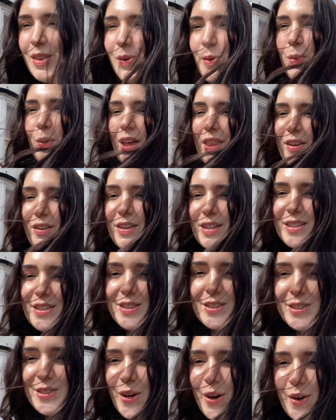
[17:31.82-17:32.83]
the weather is
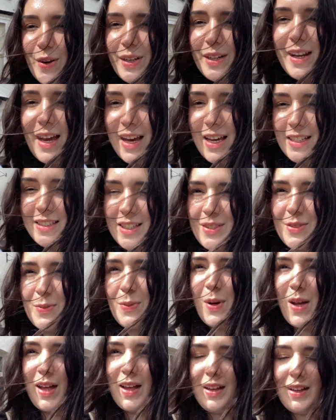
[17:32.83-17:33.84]
so nice as
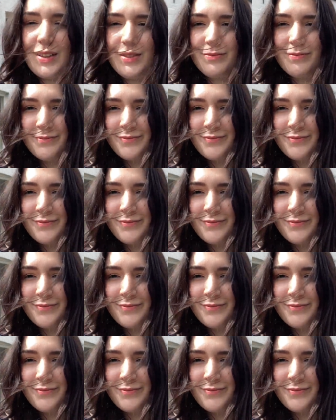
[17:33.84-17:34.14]
well.